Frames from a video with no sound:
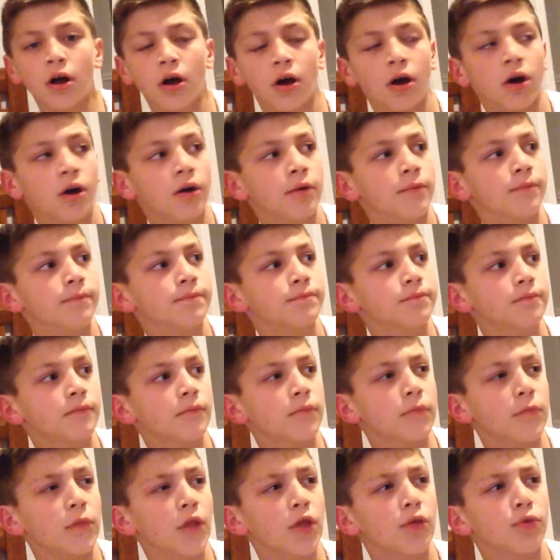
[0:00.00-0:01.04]
Um,
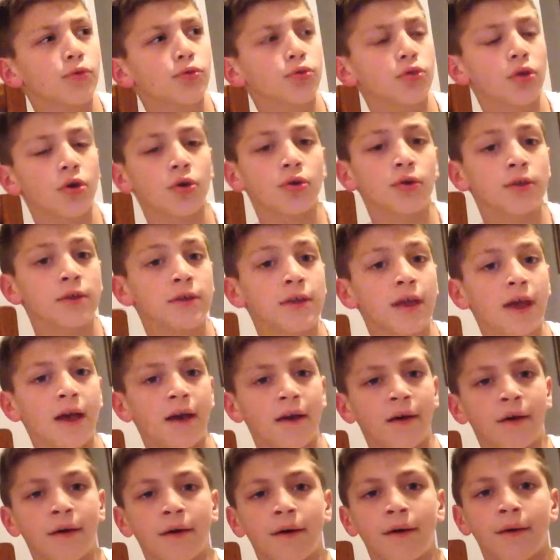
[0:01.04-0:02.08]
so
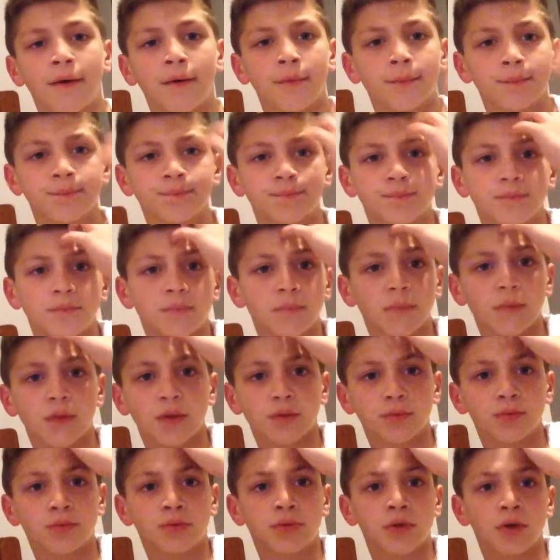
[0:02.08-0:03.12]
yeah, um,
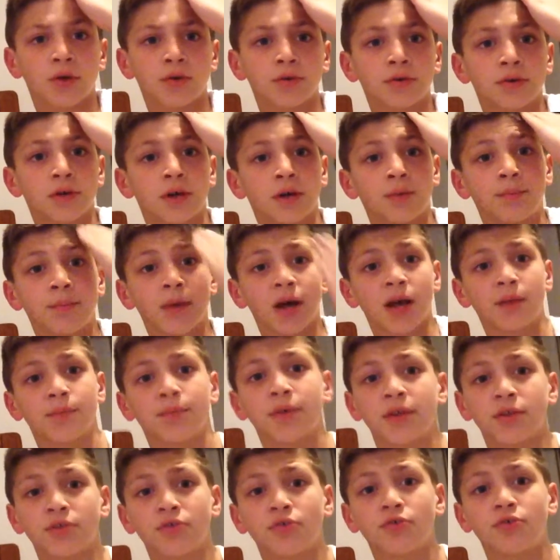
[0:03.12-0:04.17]
so I might
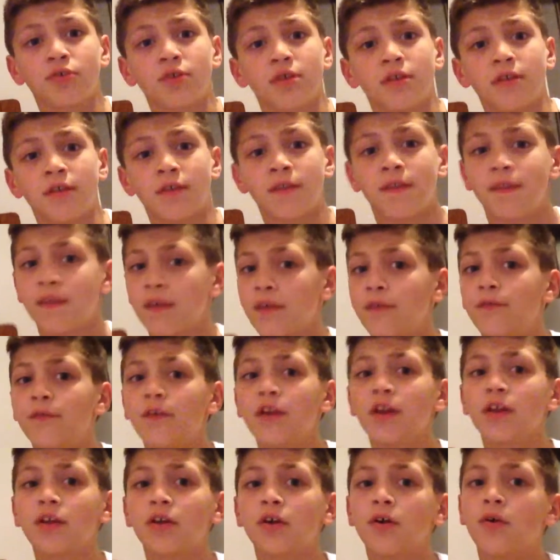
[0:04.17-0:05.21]
be doing it in this
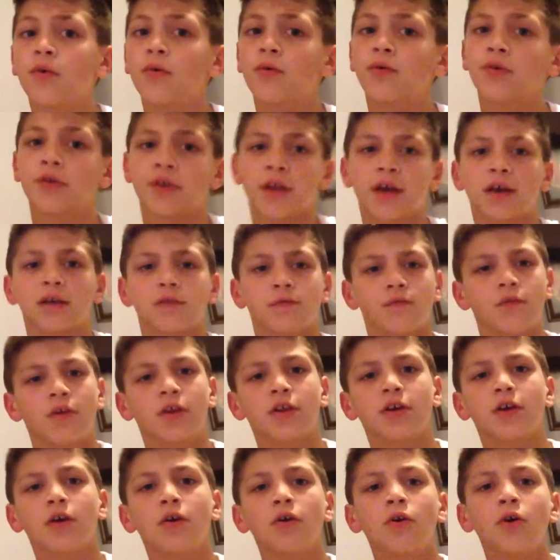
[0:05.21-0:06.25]
video or next
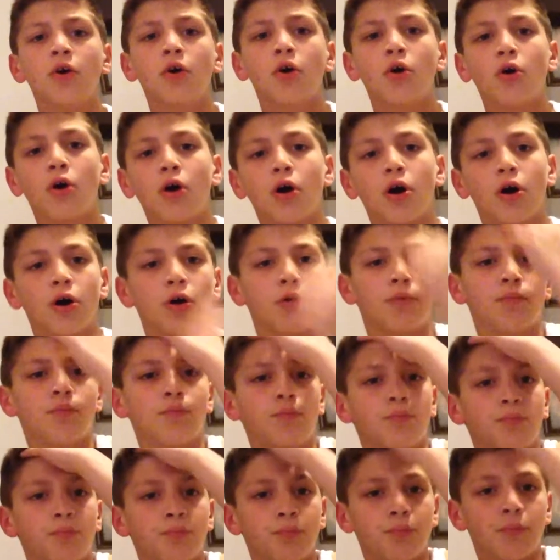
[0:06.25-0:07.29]
video.
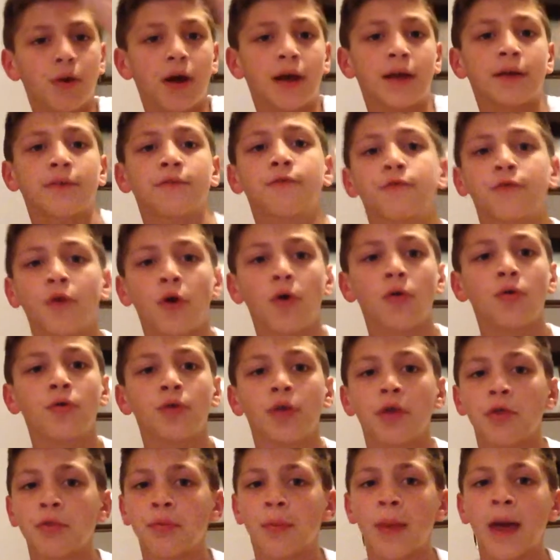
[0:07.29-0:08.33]
Um, my phone
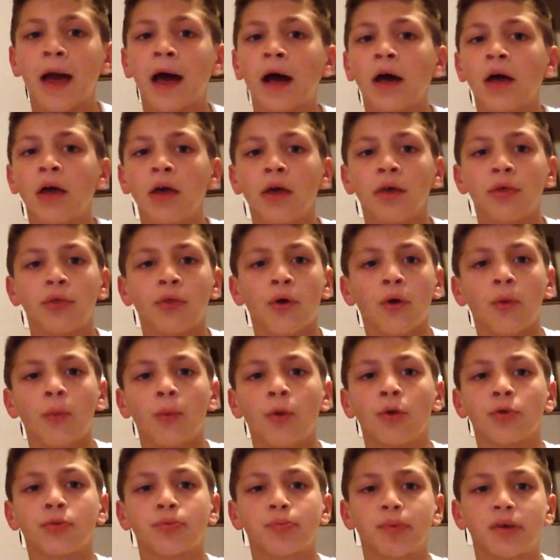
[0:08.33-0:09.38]
is about, is
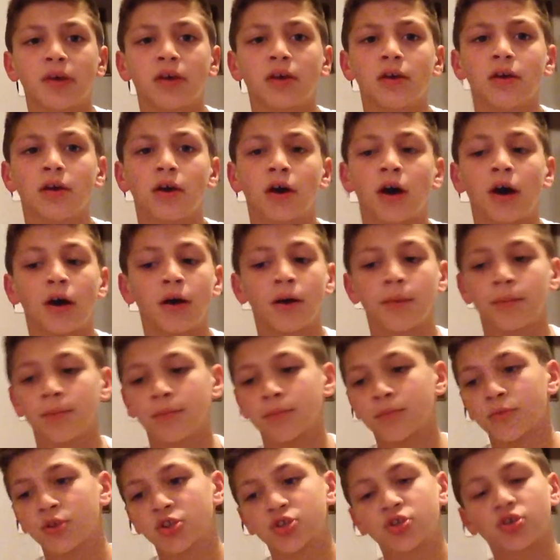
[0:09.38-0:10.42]
almost being, um,
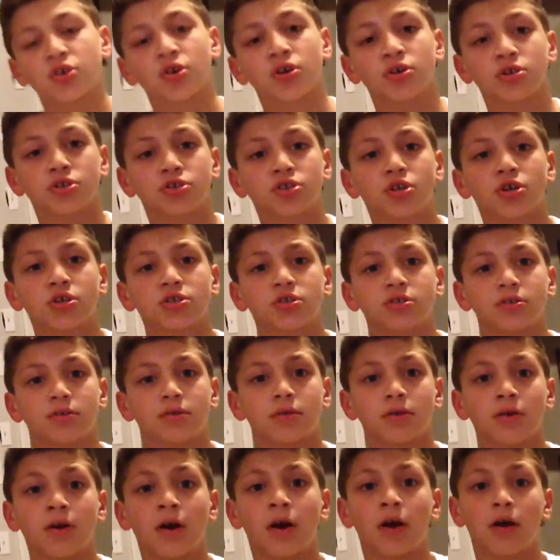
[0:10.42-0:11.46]
gonna charge it,
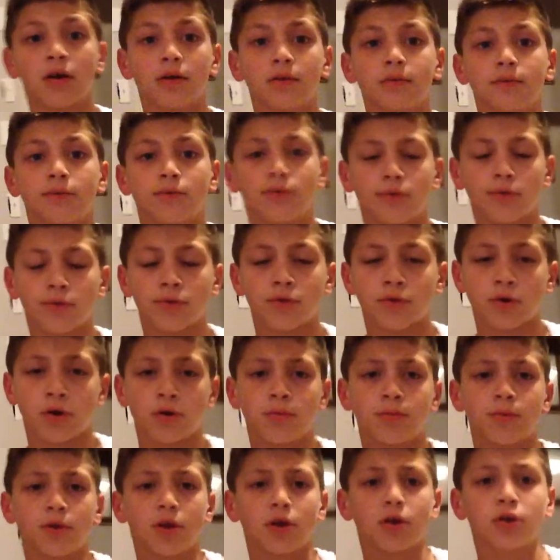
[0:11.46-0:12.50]
so I hope this is
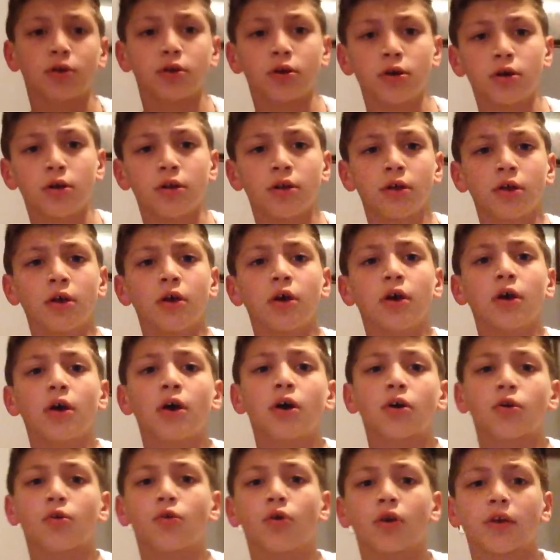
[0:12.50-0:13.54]
gonna be a good,
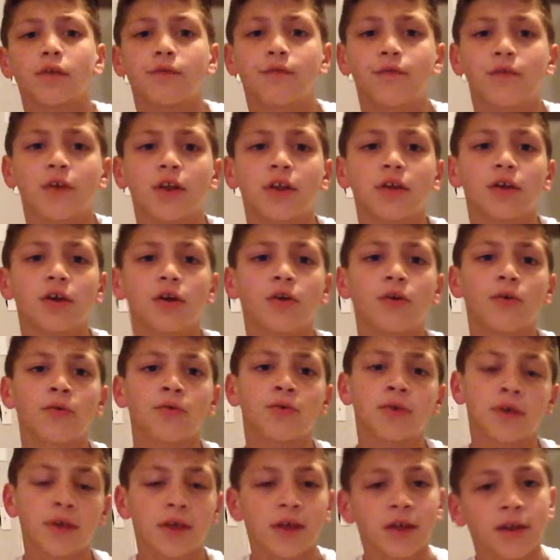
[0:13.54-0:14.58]
quick video
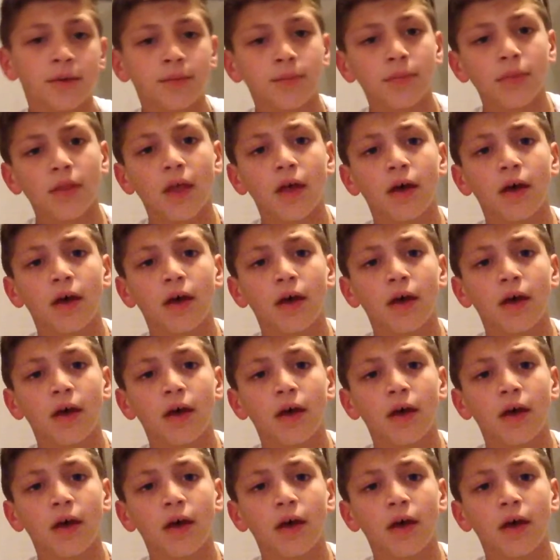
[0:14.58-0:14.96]
again.